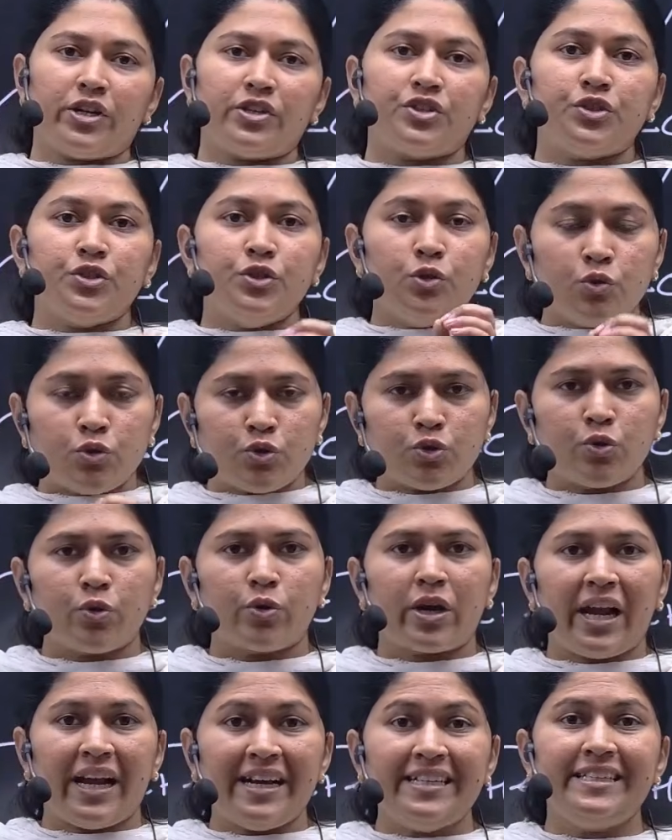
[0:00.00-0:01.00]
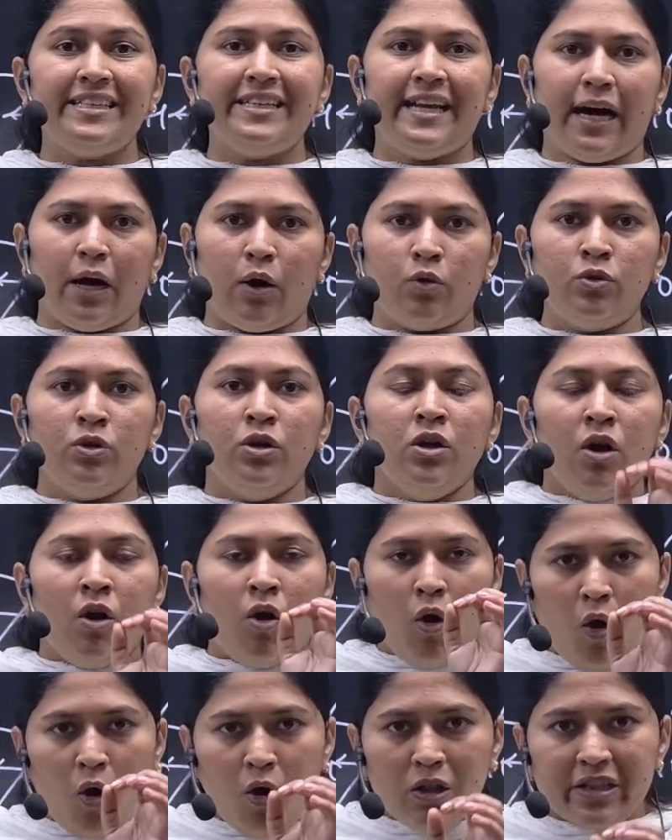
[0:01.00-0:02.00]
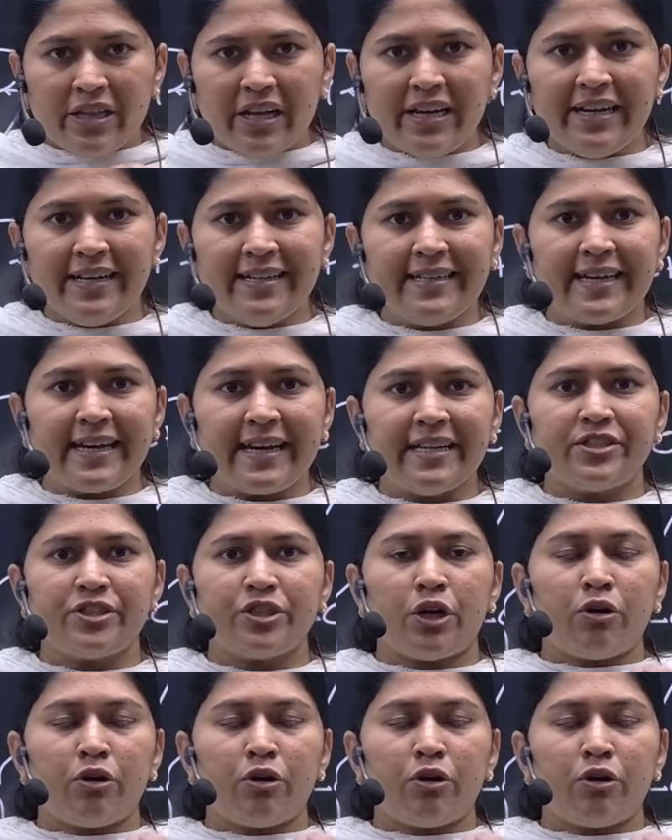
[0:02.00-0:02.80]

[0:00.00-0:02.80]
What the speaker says: used to write down all the literature,